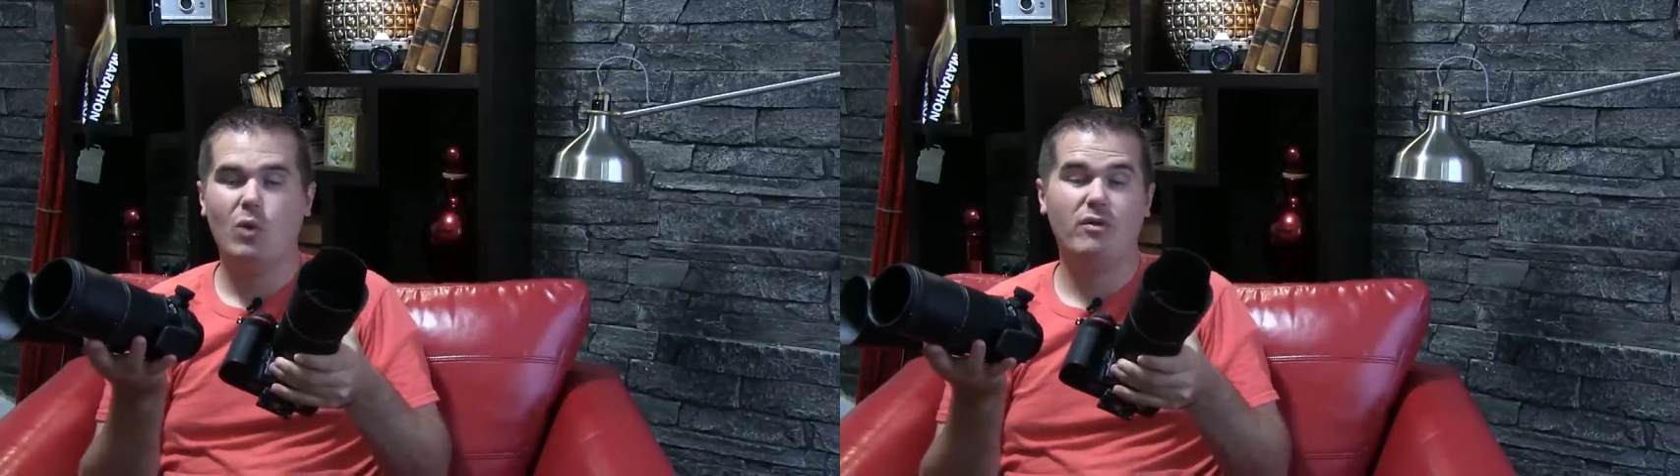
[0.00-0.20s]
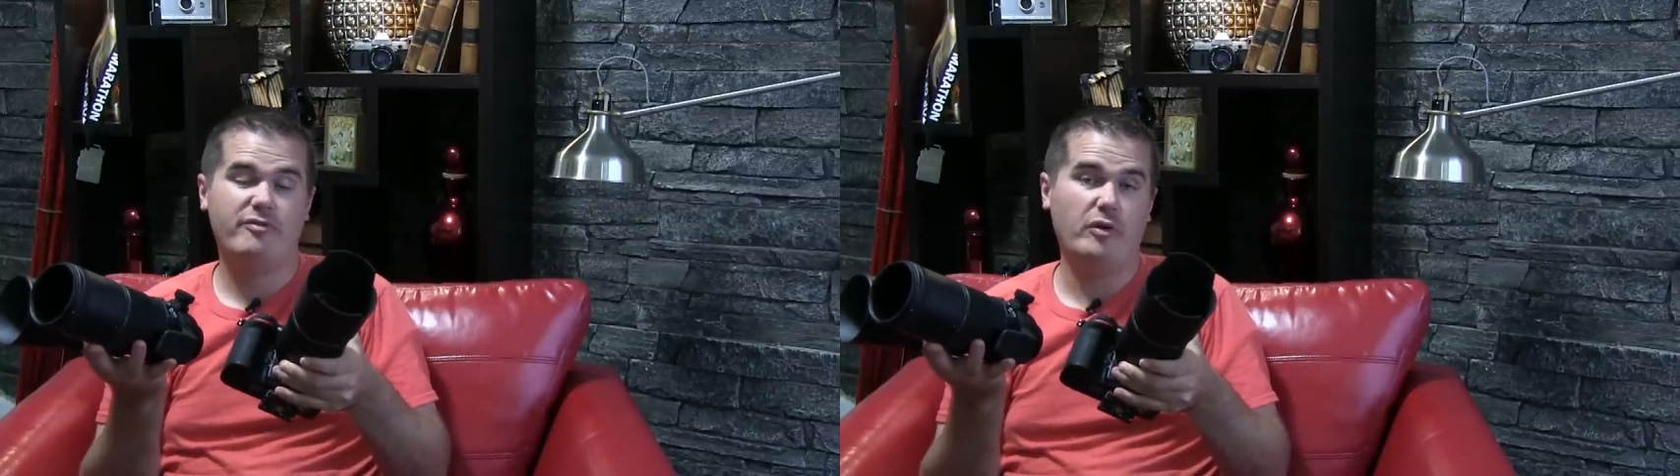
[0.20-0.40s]

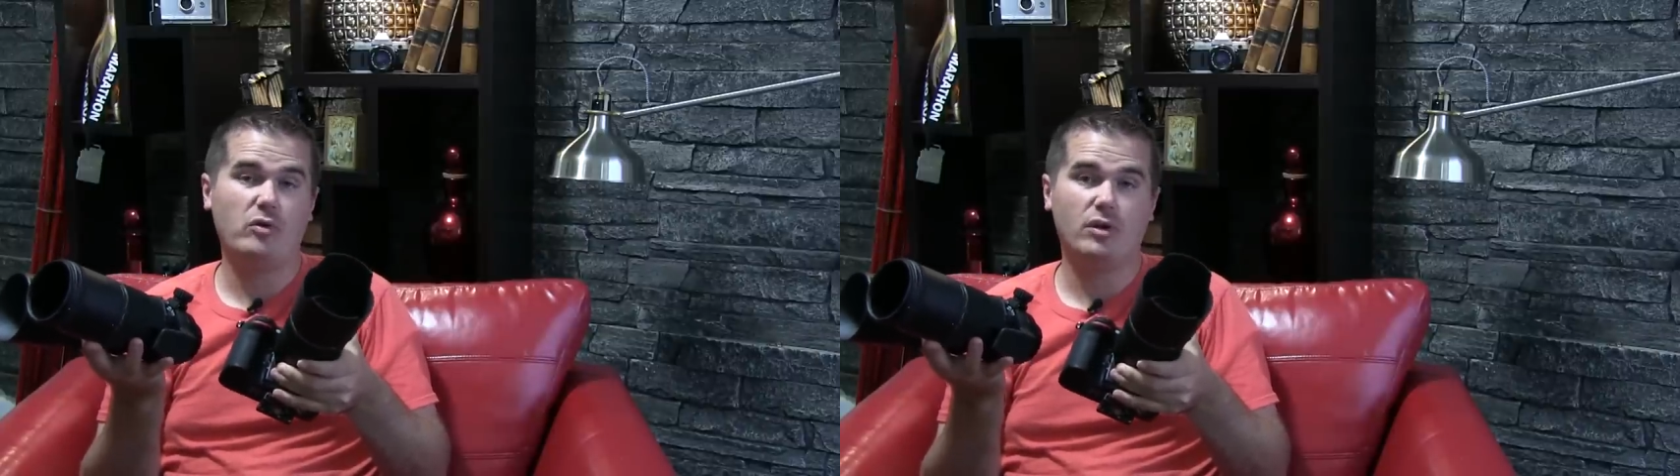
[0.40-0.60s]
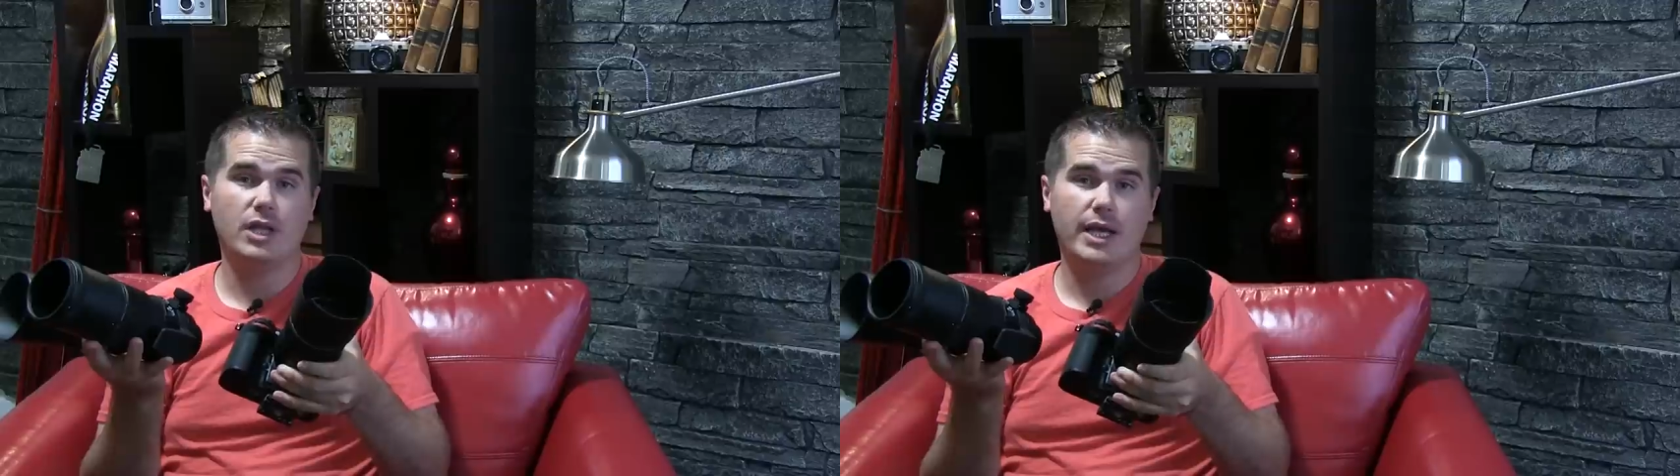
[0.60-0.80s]
what
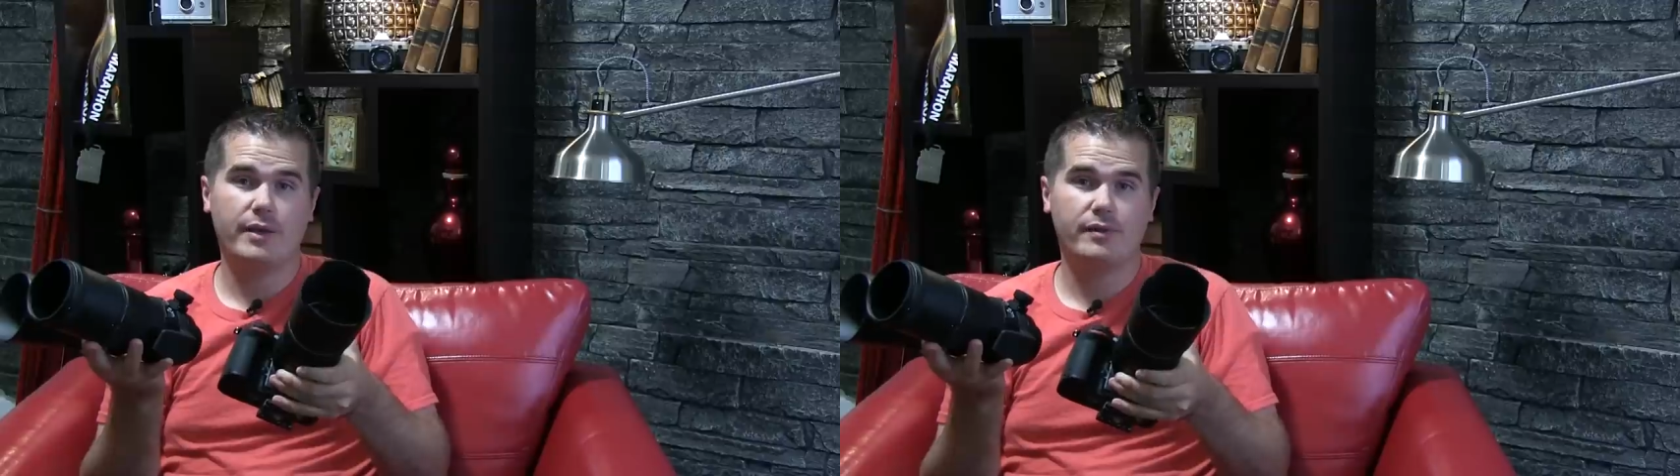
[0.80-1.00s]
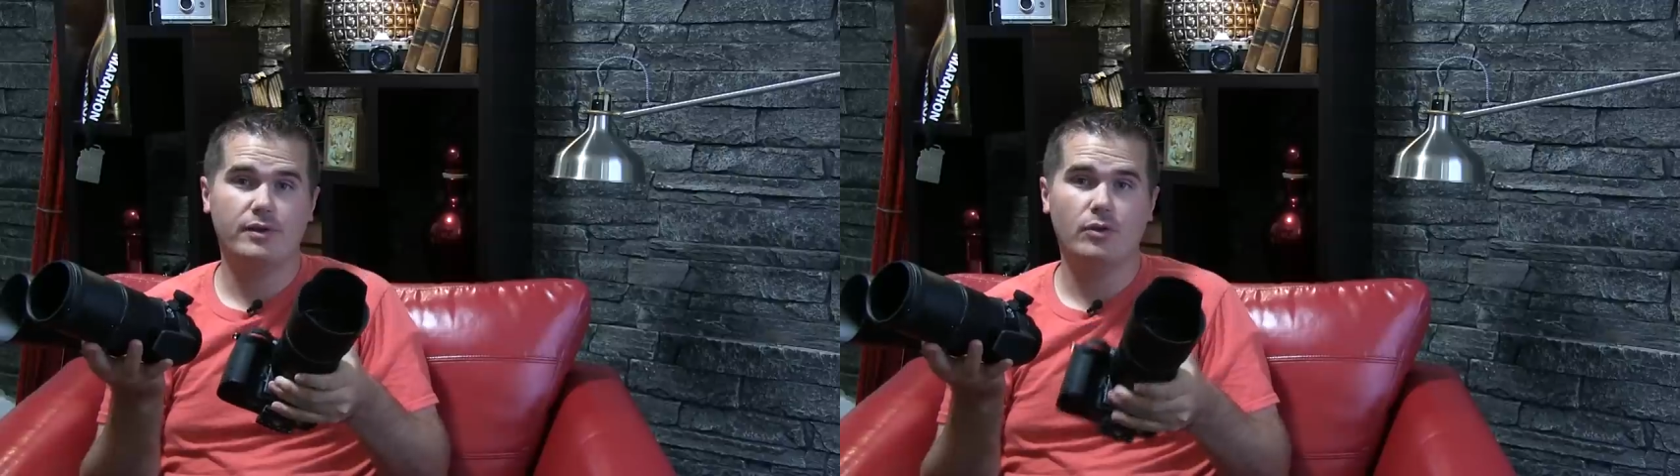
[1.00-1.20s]
focal
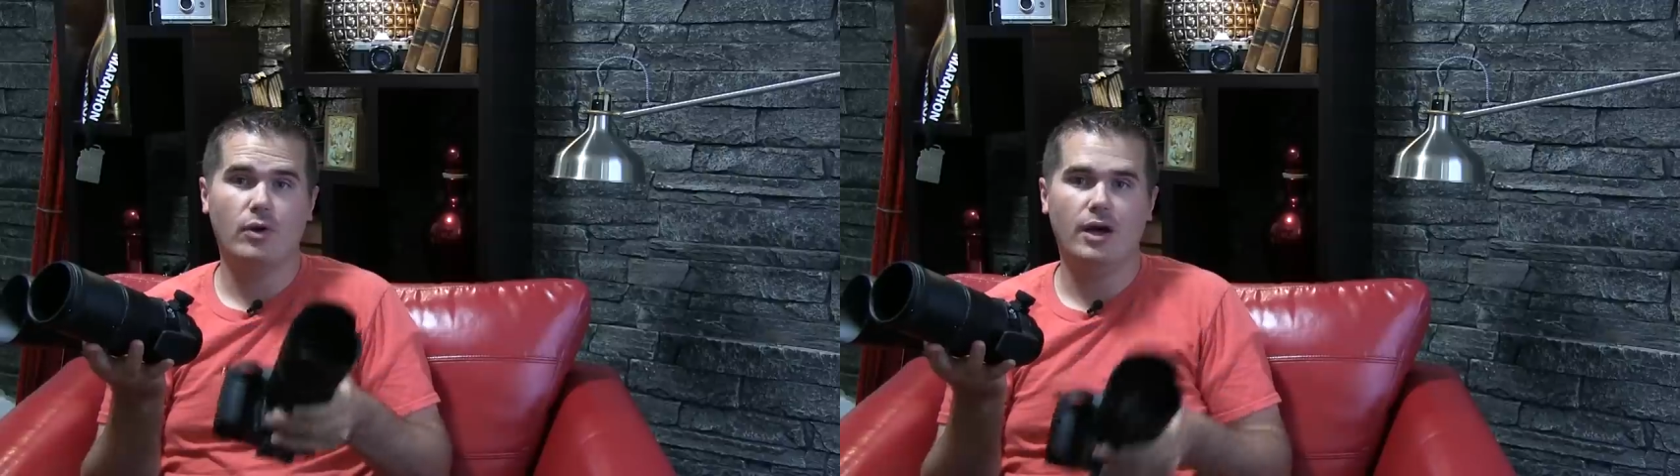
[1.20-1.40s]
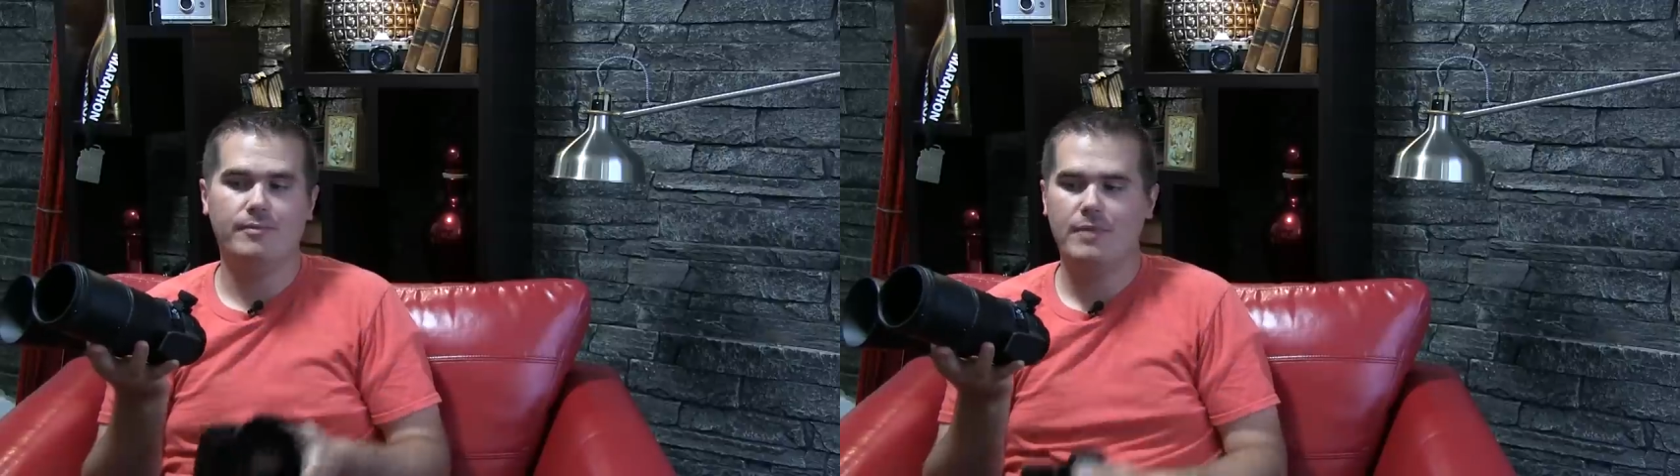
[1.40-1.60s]
length do you
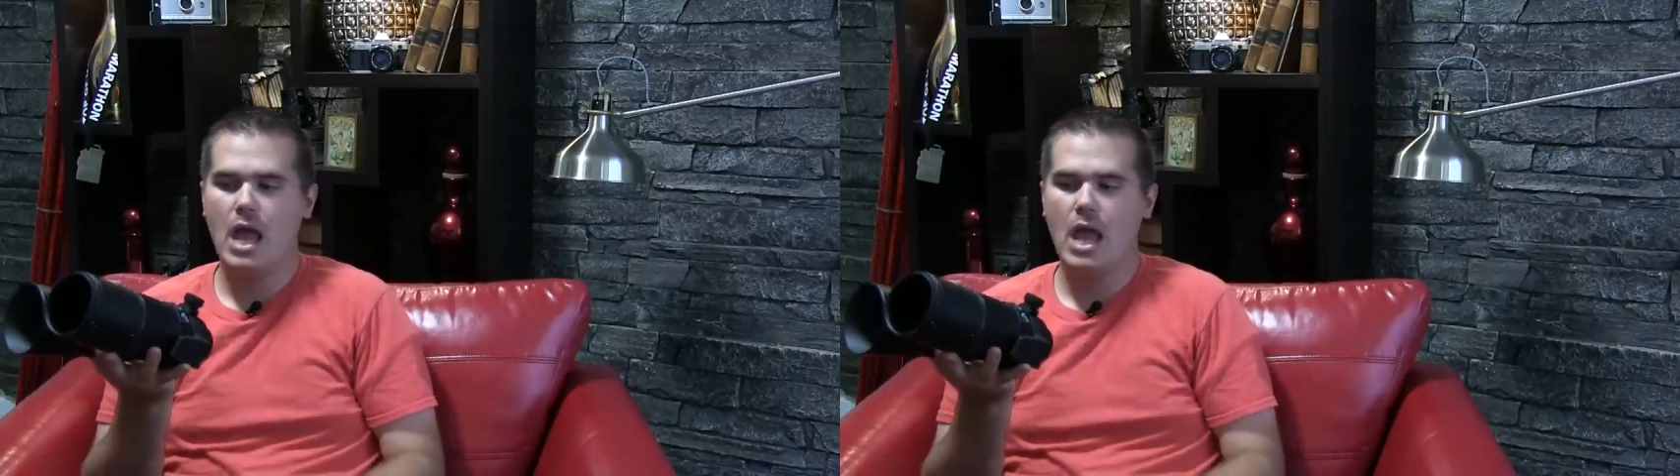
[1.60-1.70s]
want?